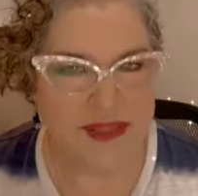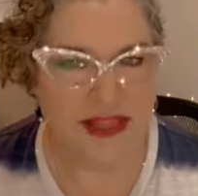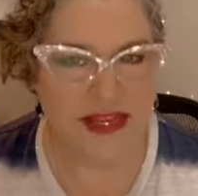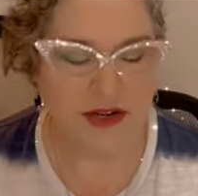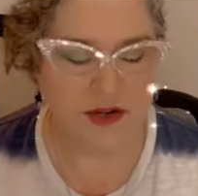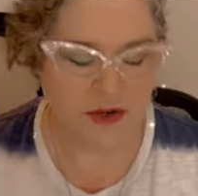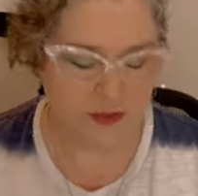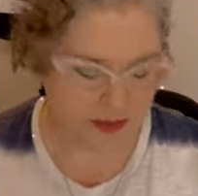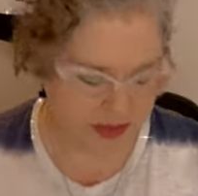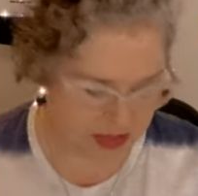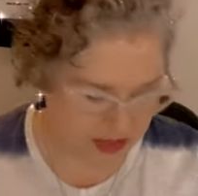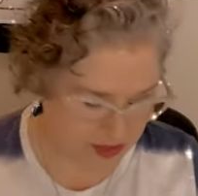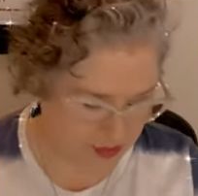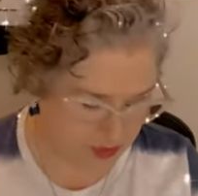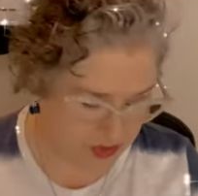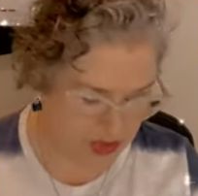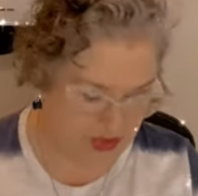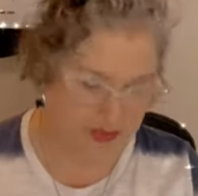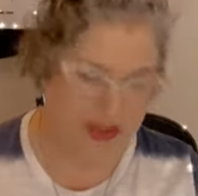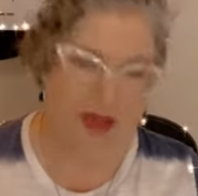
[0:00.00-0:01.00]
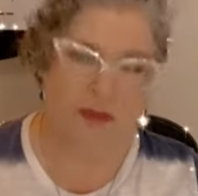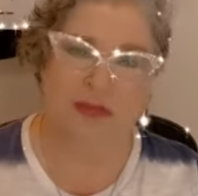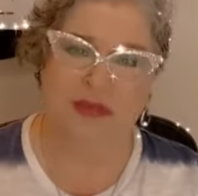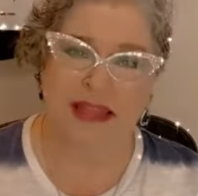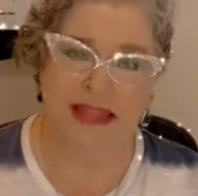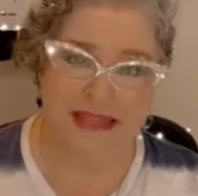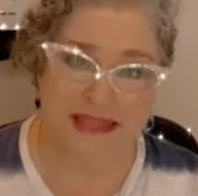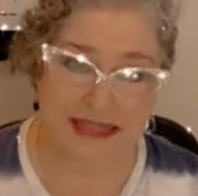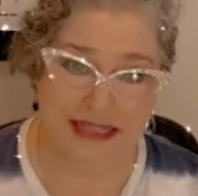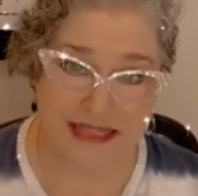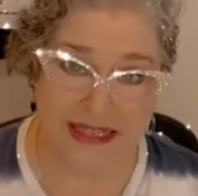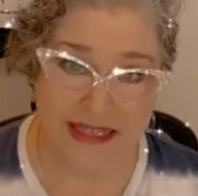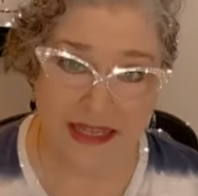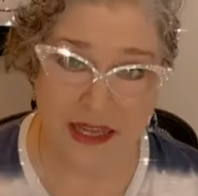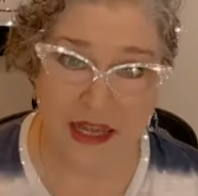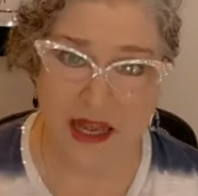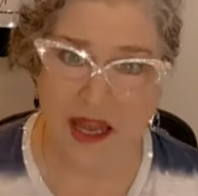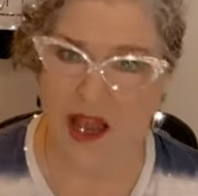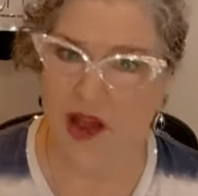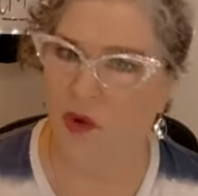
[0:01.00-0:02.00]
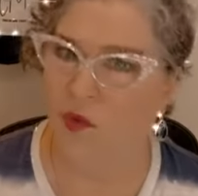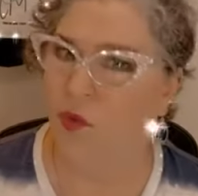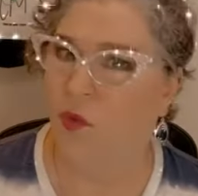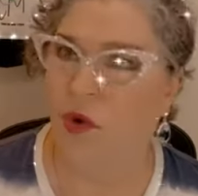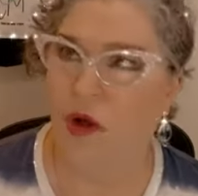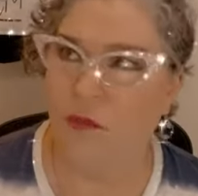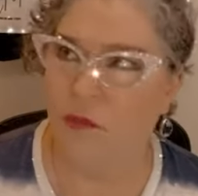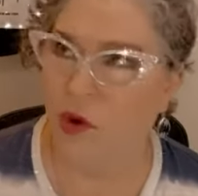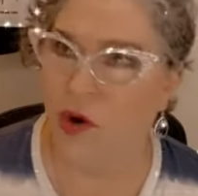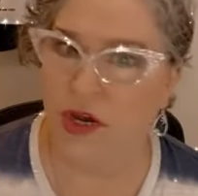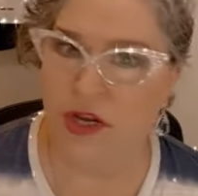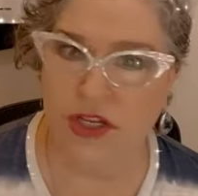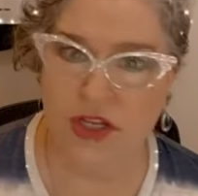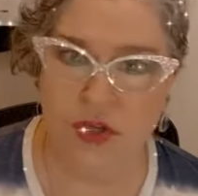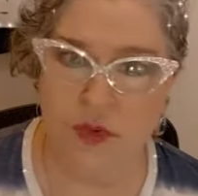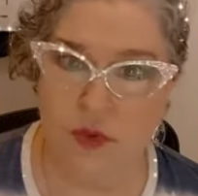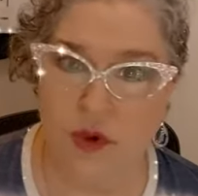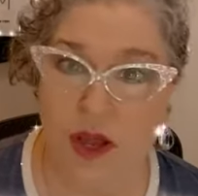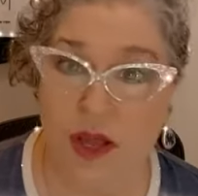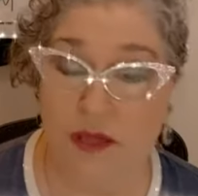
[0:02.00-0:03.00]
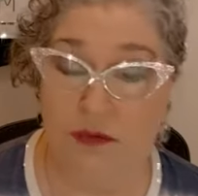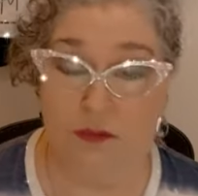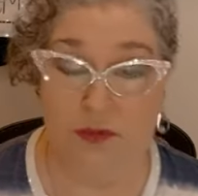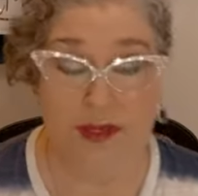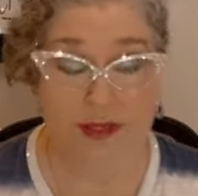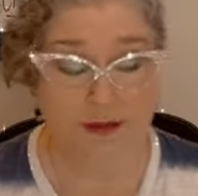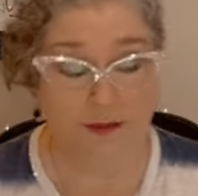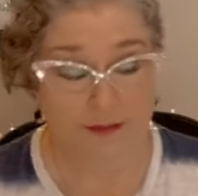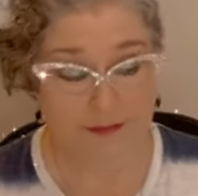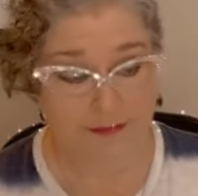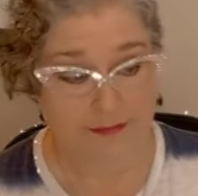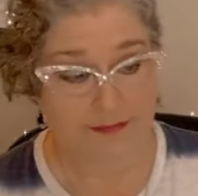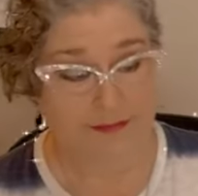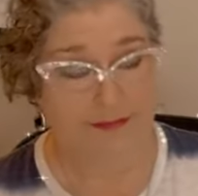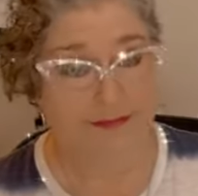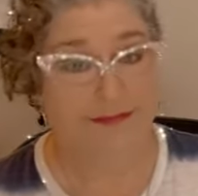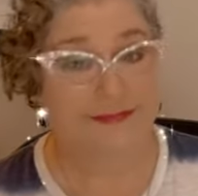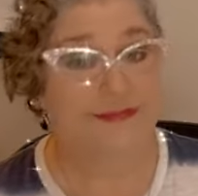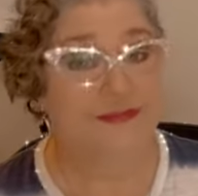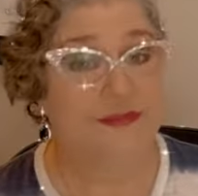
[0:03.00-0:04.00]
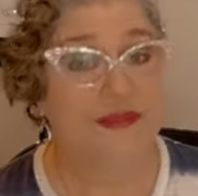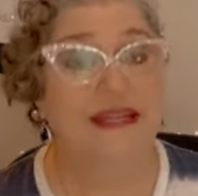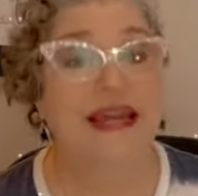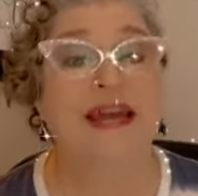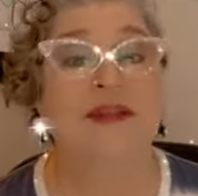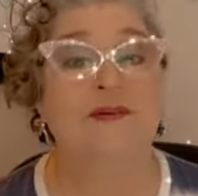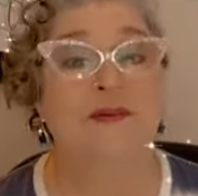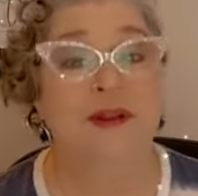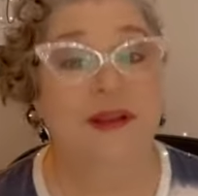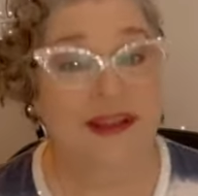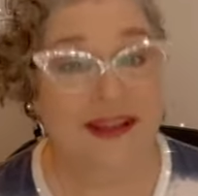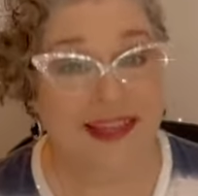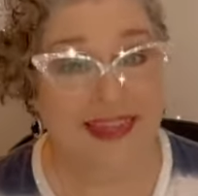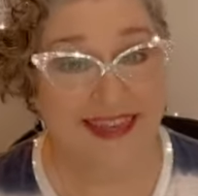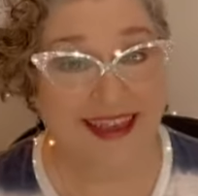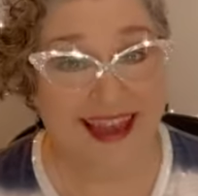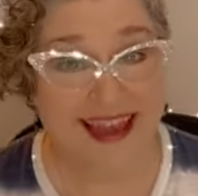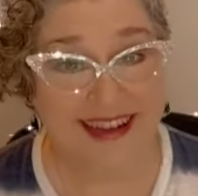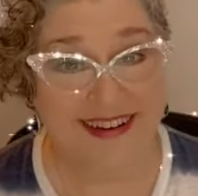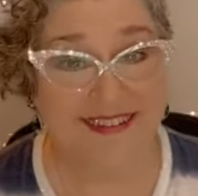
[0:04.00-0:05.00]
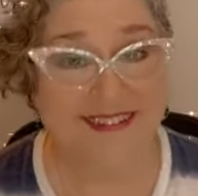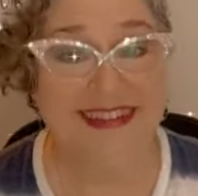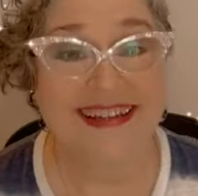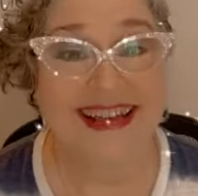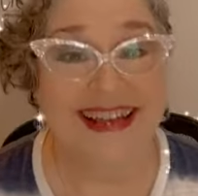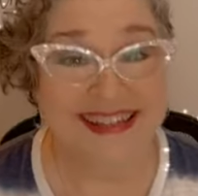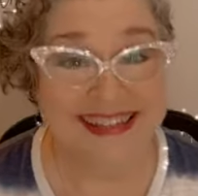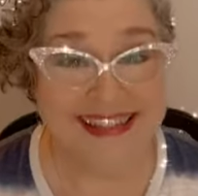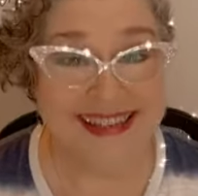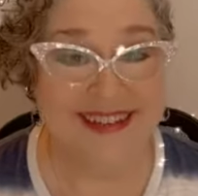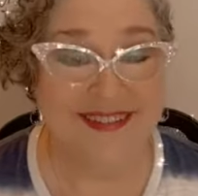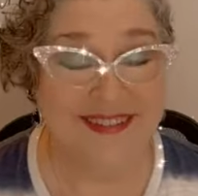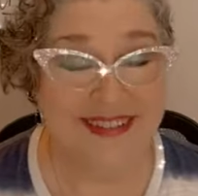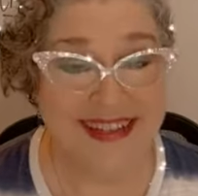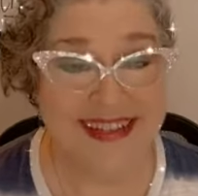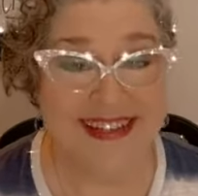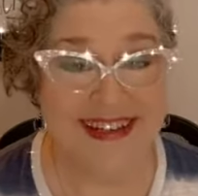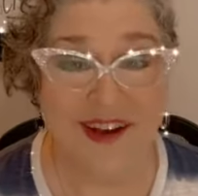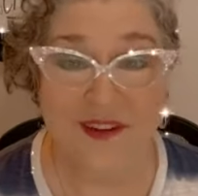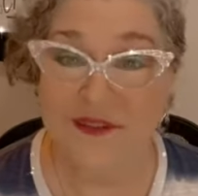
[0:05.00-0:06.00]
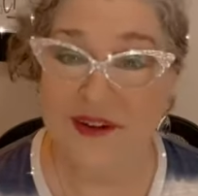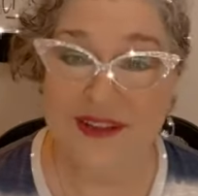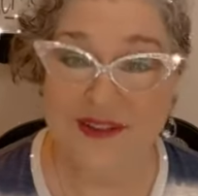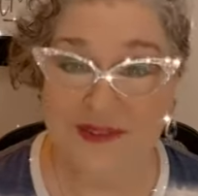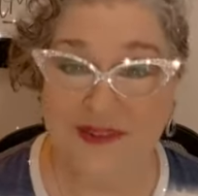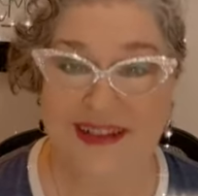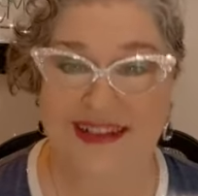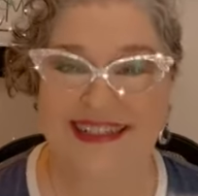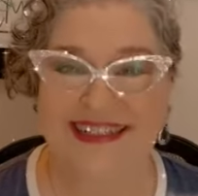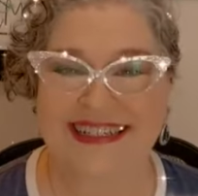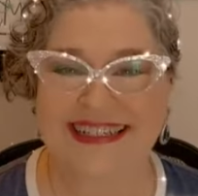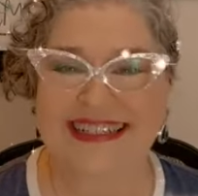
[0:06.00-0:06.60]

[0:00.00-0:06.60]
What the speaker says: later, because when you've got plenty, what more could you want? Well, we got to work on that. We got stuff we can always want.